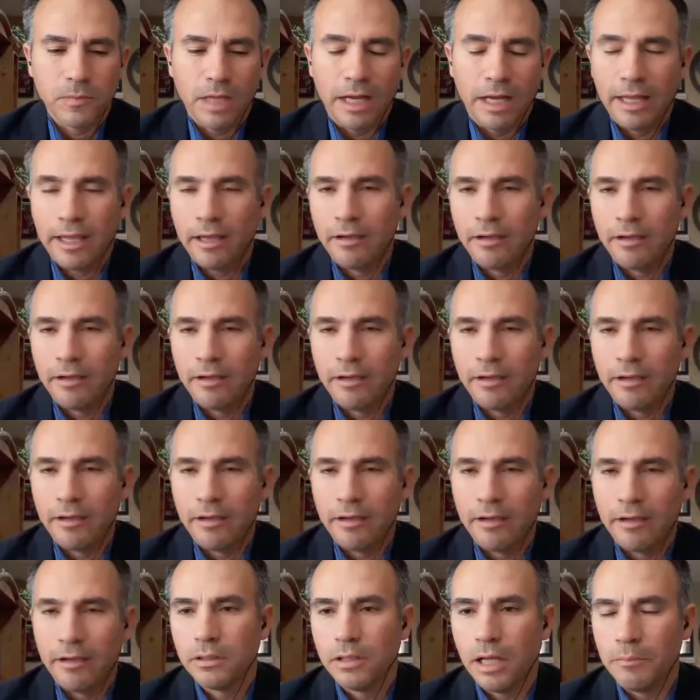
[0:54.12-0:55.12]

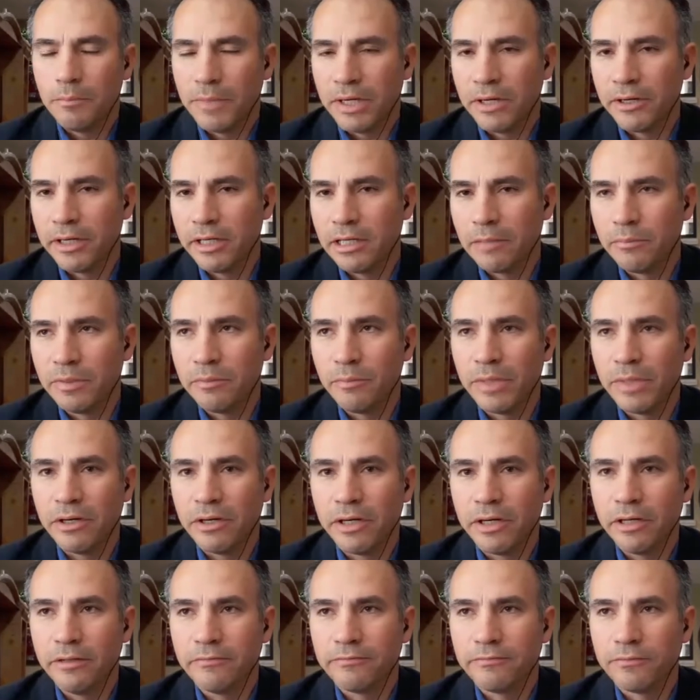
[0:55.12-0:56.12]
I'm married.
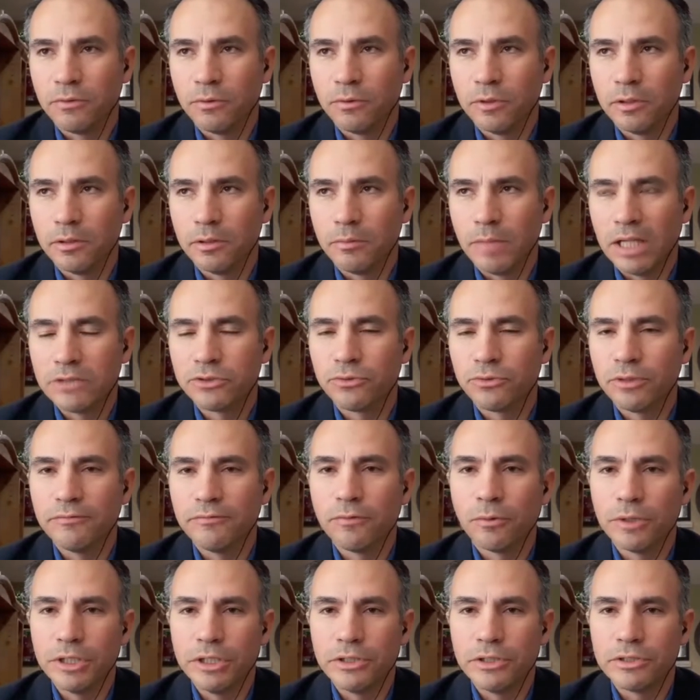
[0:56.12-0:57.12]
I've been married for
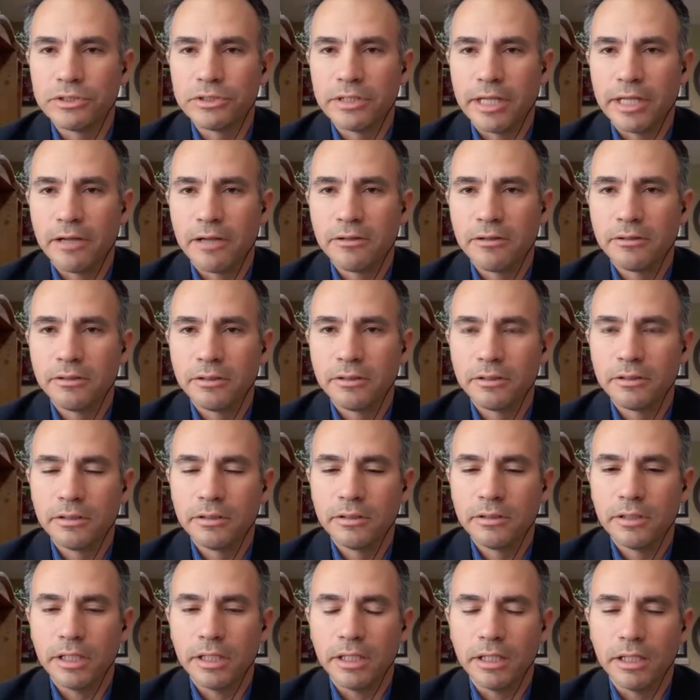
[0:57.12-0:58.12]
about 24 years now,
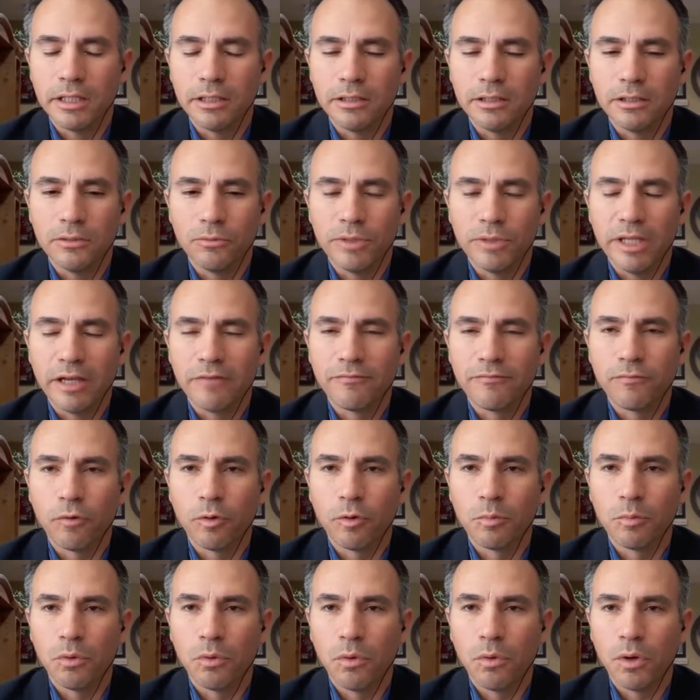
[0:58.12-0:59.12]
and we have
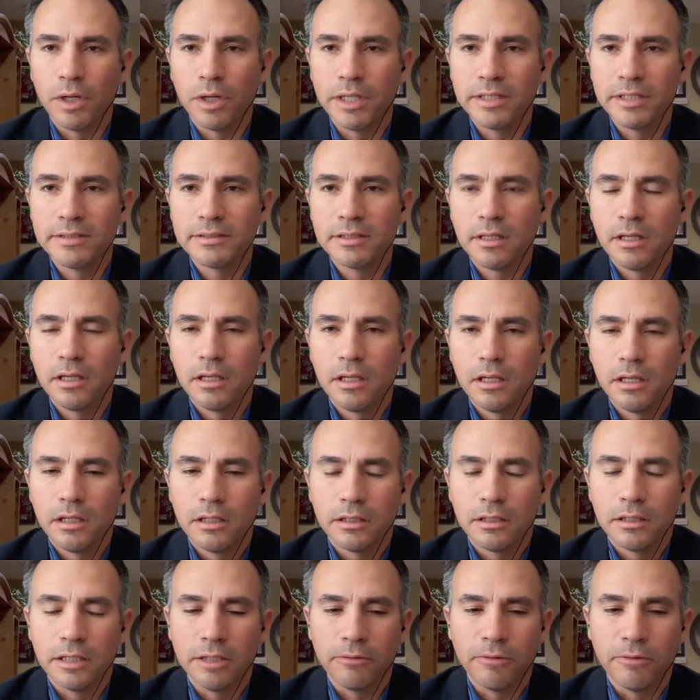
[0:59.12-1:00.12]
4 boys.
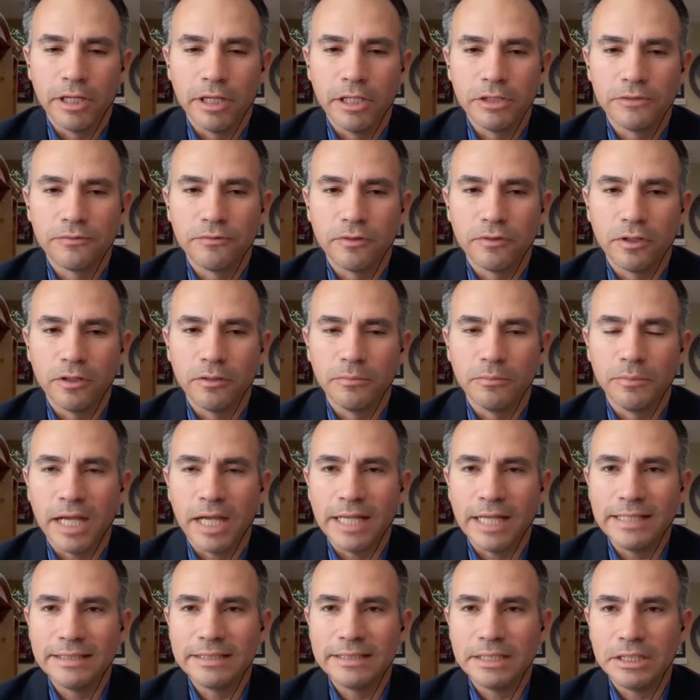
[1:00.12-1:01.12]
They range from
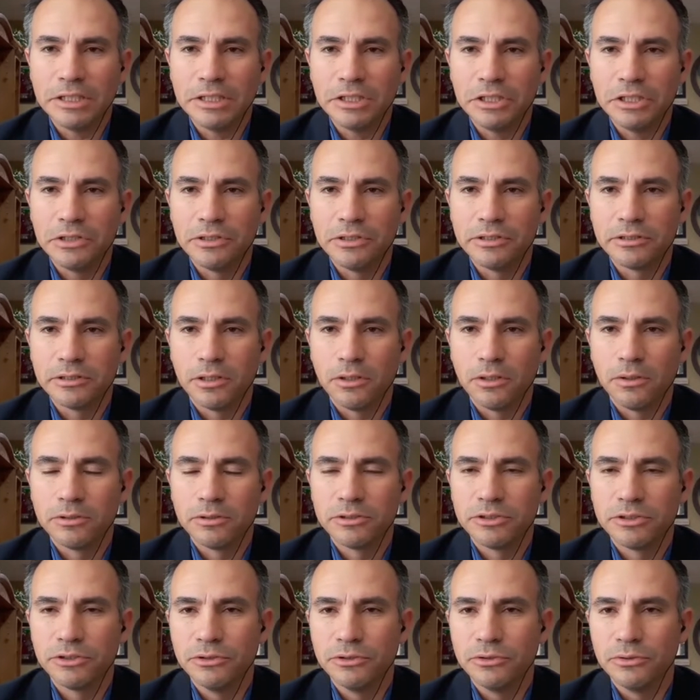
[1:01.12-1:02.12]
19 years up
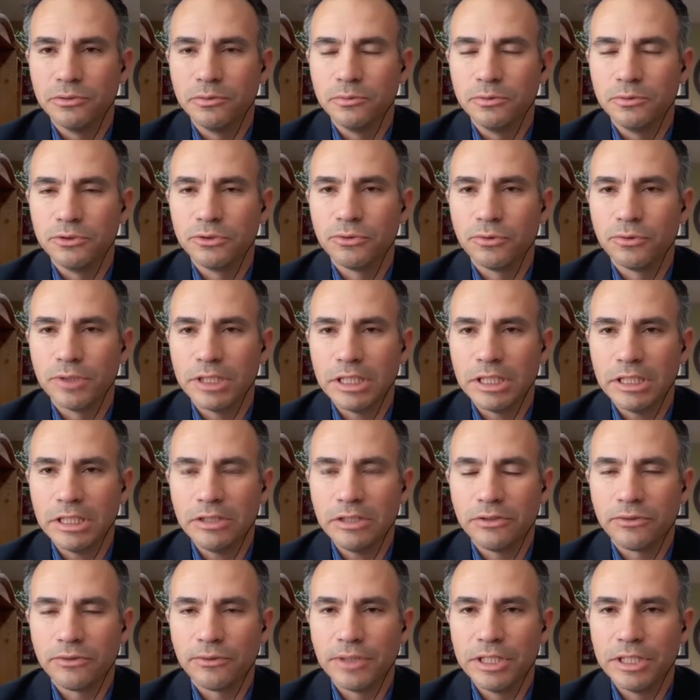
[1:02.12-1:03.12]
to
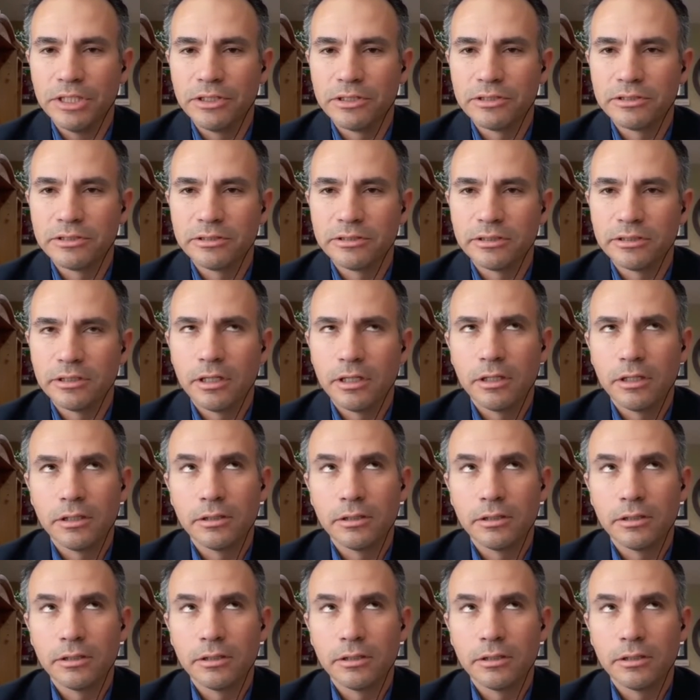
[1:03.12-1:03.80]
23 years